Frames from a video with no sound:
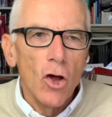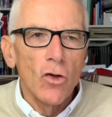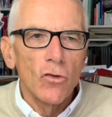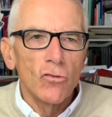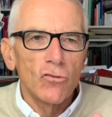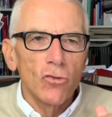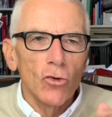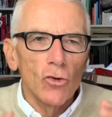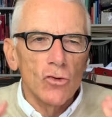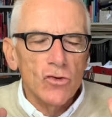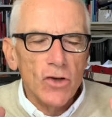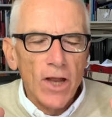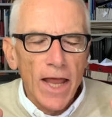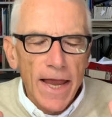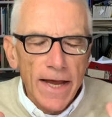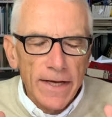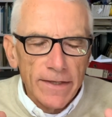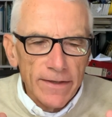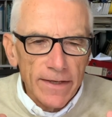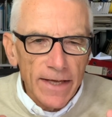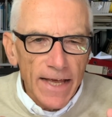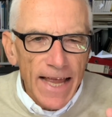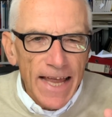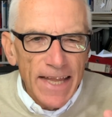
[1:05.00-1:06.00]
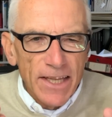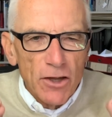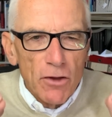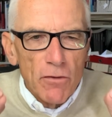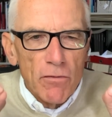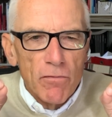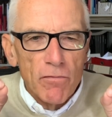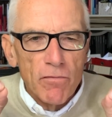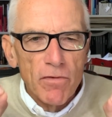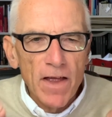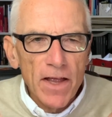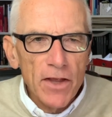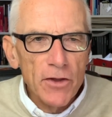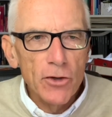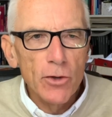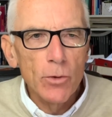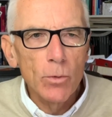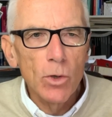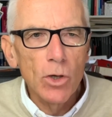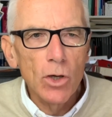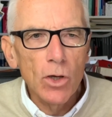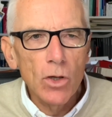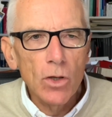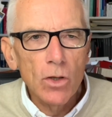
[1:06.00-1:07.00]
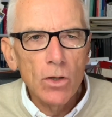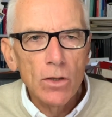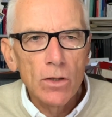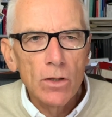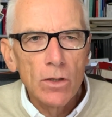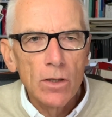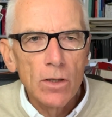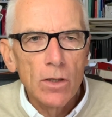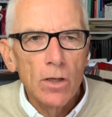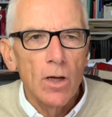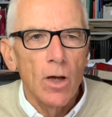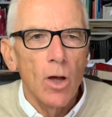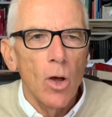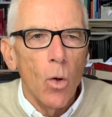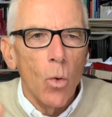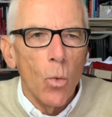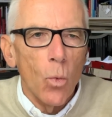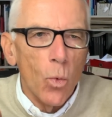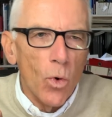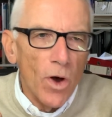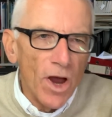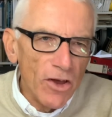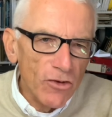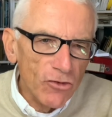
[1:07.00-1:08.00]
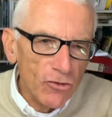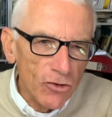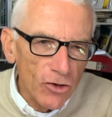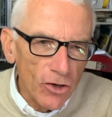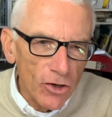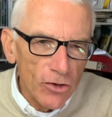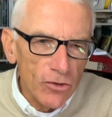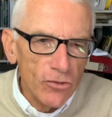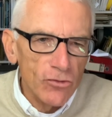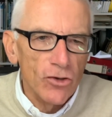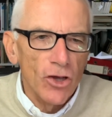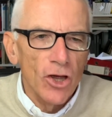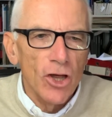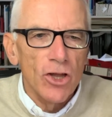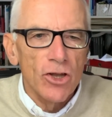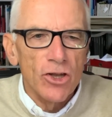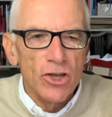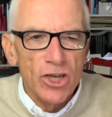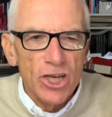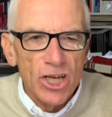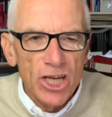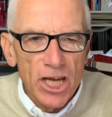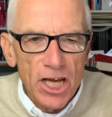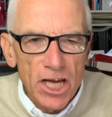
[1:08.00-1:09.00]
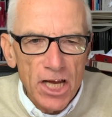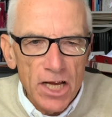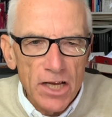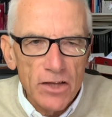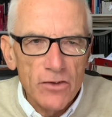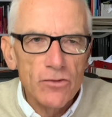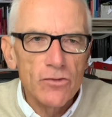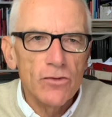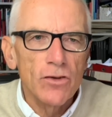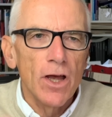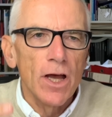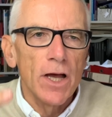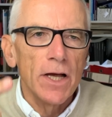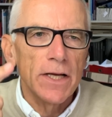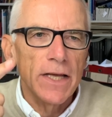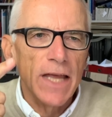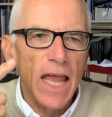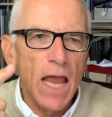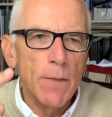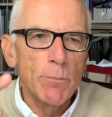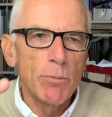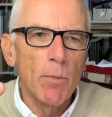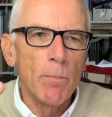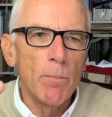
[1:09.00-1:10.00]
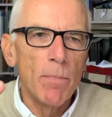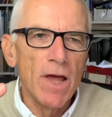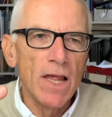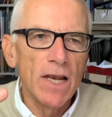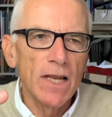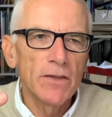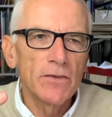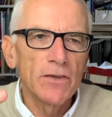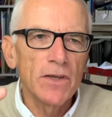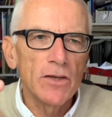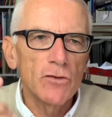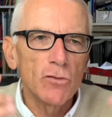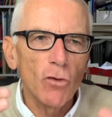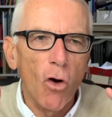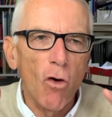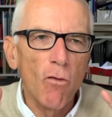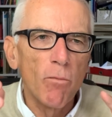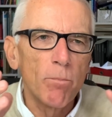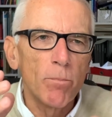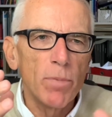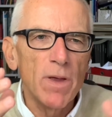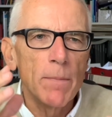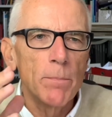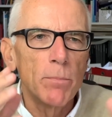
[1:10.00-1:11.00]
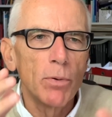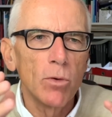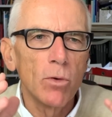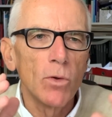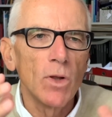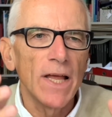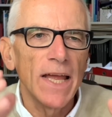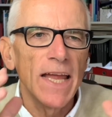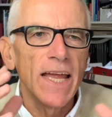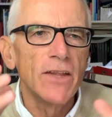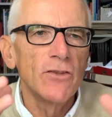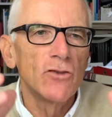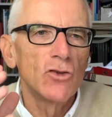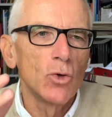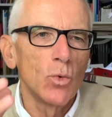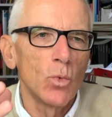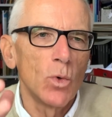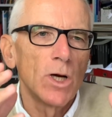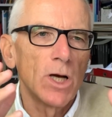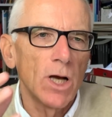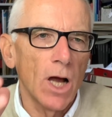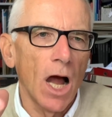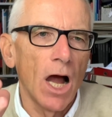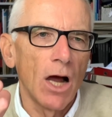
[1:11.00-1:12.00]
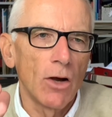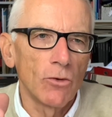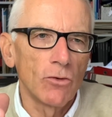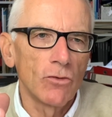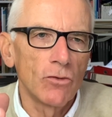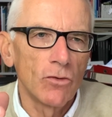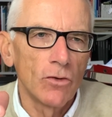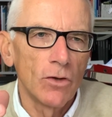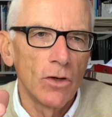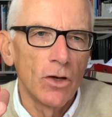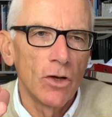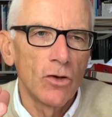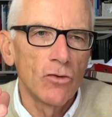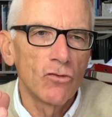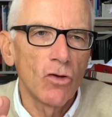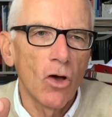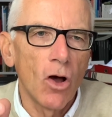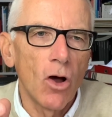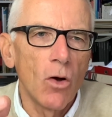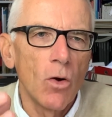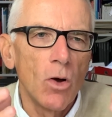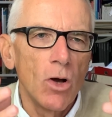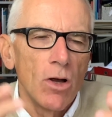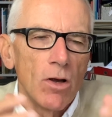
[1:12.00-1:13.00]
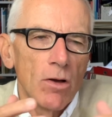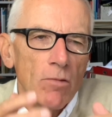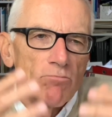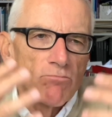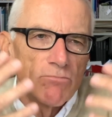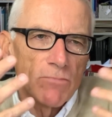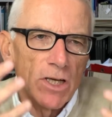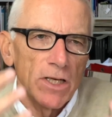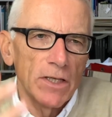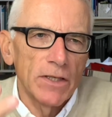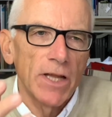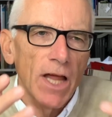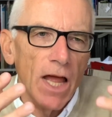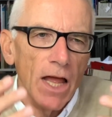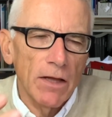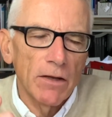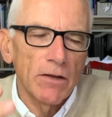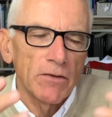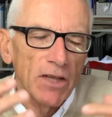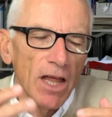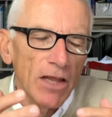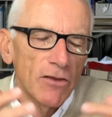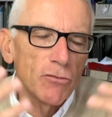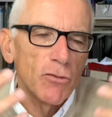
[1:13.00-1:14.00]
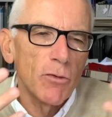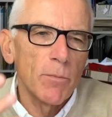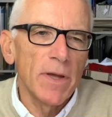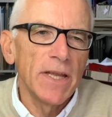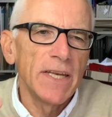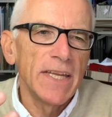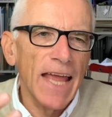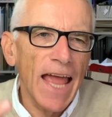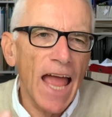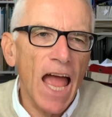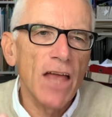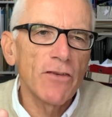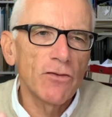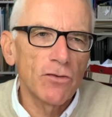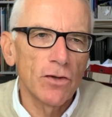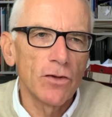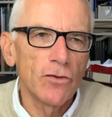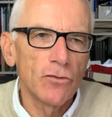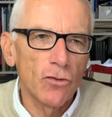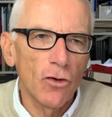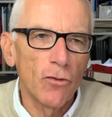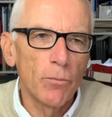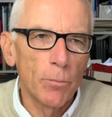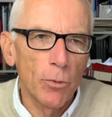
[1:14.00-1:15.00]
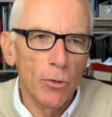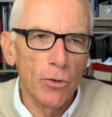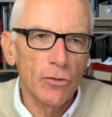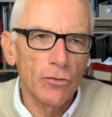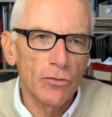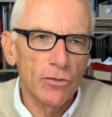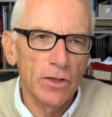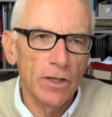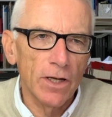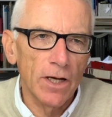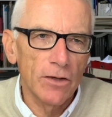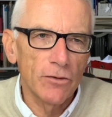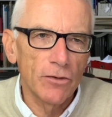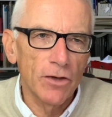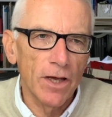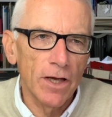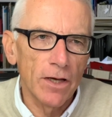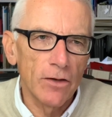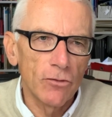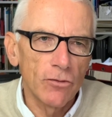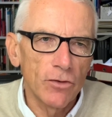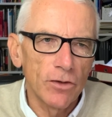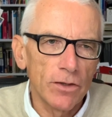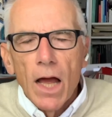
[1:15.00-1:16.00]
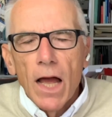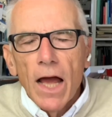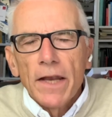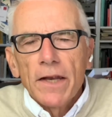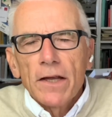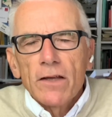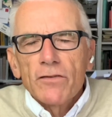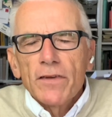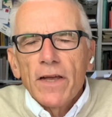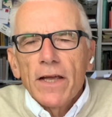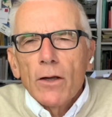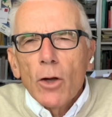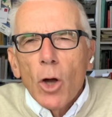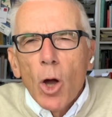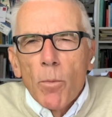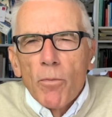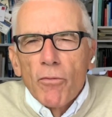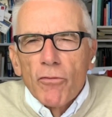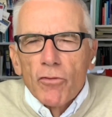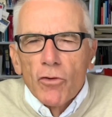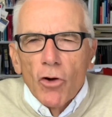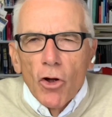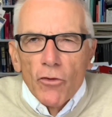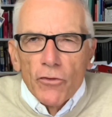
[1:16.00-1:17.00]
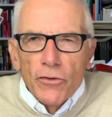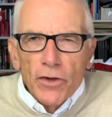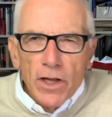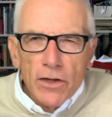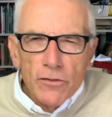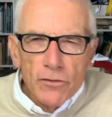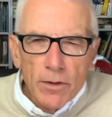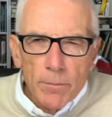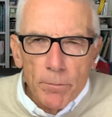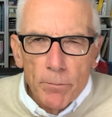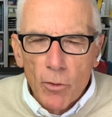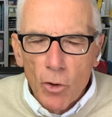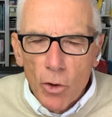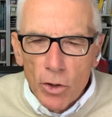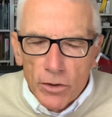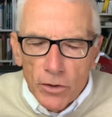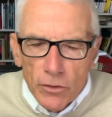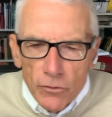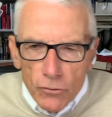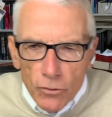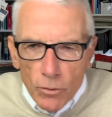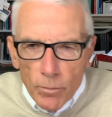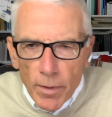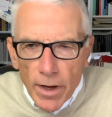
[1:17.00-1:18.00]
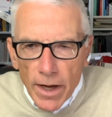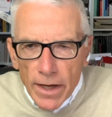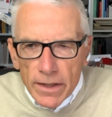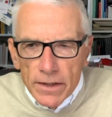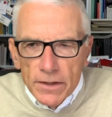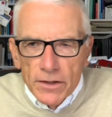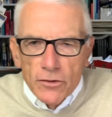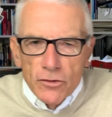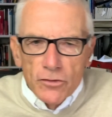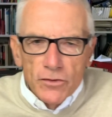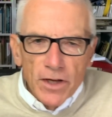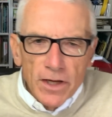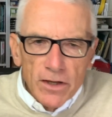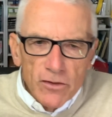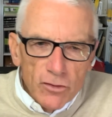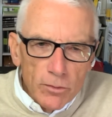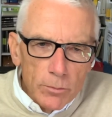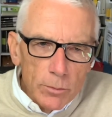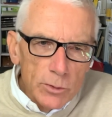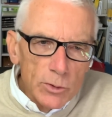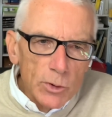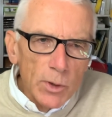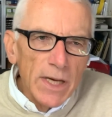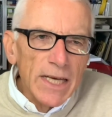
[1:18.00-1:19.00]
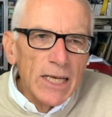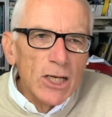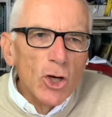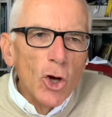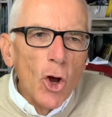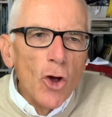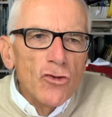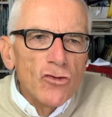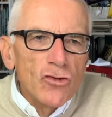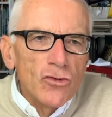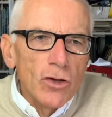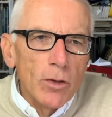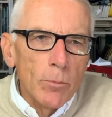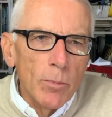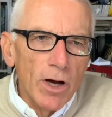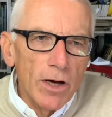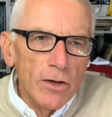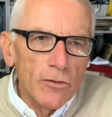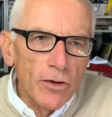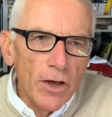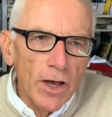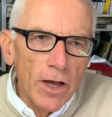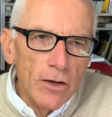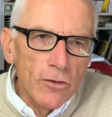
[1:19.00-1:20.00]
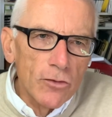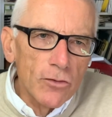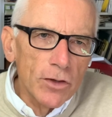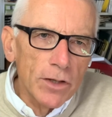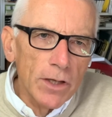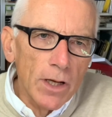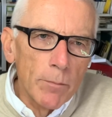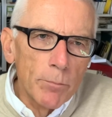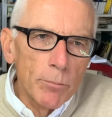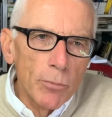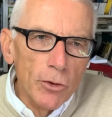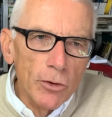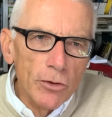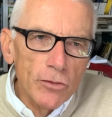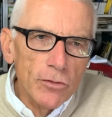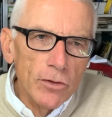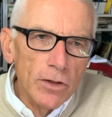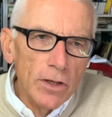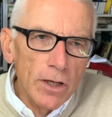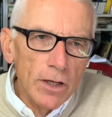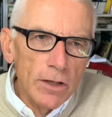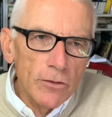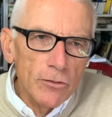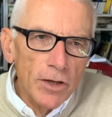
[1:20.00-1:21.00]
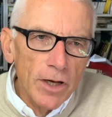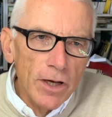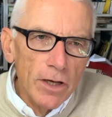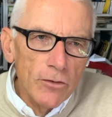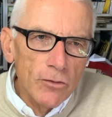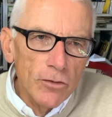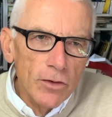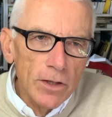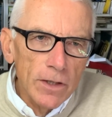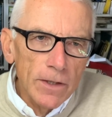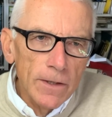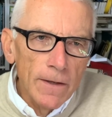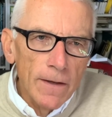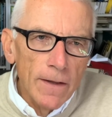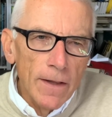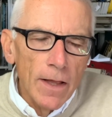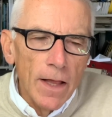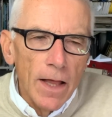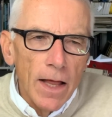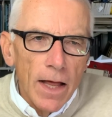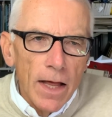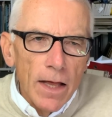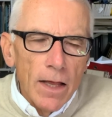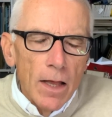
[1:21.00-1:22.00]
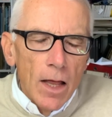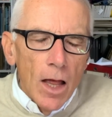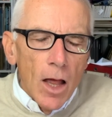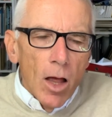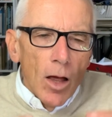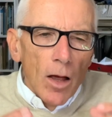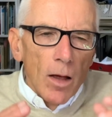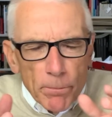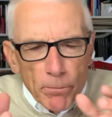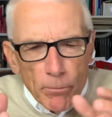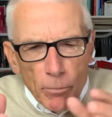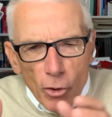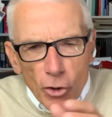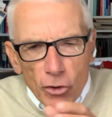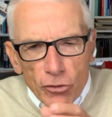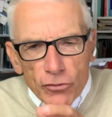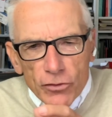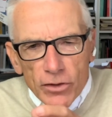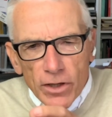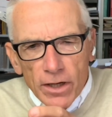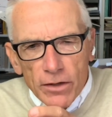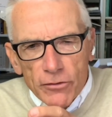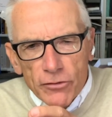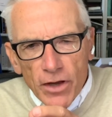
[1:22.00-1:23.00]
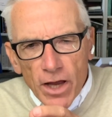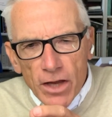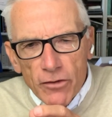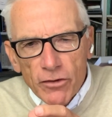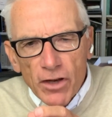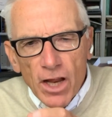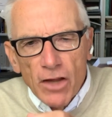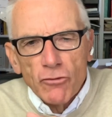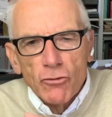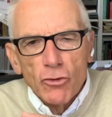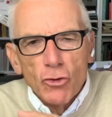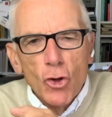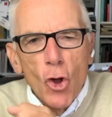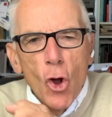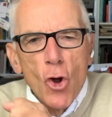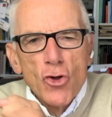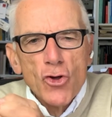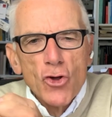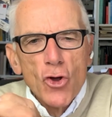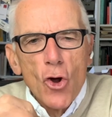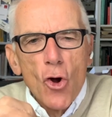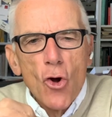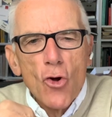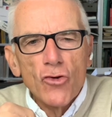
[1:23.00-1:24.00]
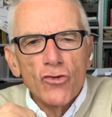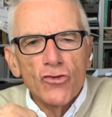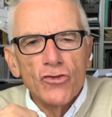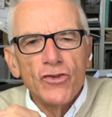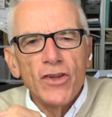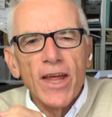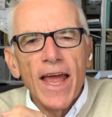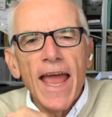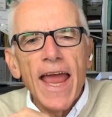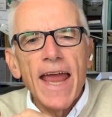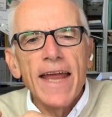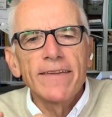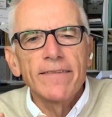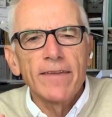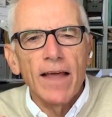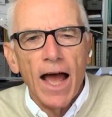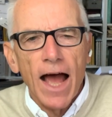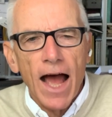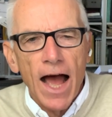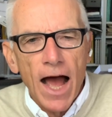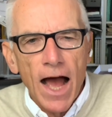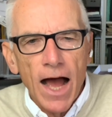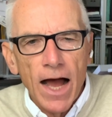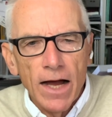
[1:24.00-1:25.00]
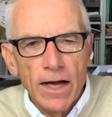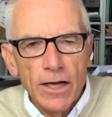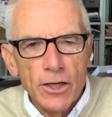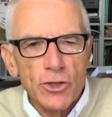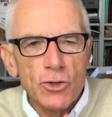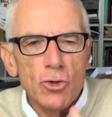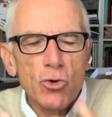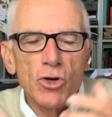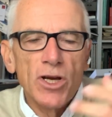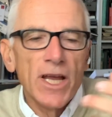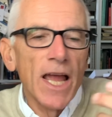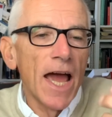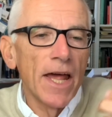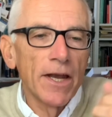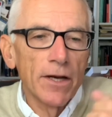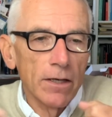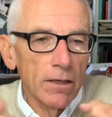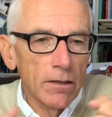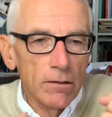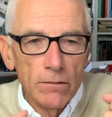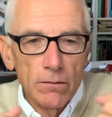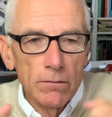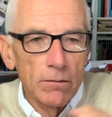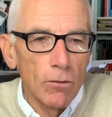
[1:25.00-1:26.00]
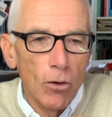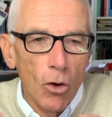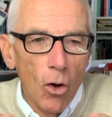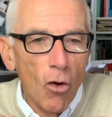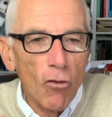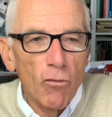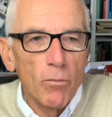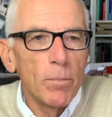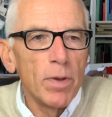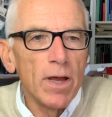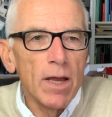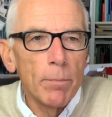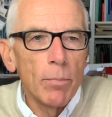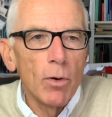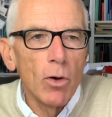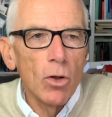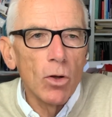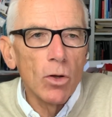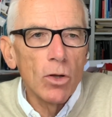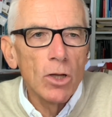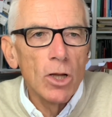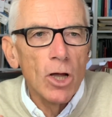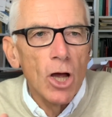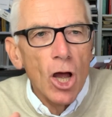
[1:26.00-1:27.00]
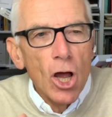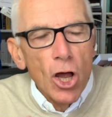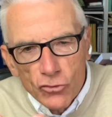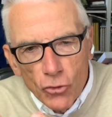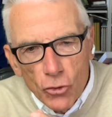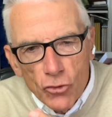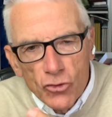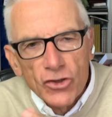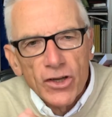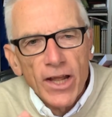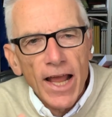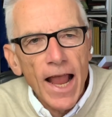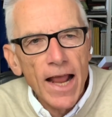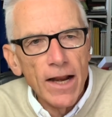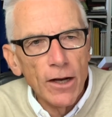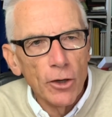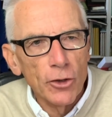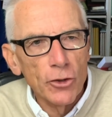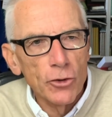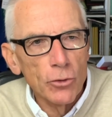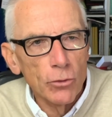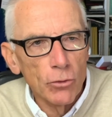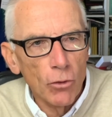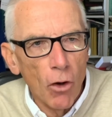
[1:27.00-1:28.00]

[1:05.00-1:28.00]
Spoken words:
to take the individual wishes, needs, capabilities of people into account? So that's for me the essence of personalization. And I think up front it's important to make a distinction between customization and personalization. Personalization is you use data you gather of people to tailor your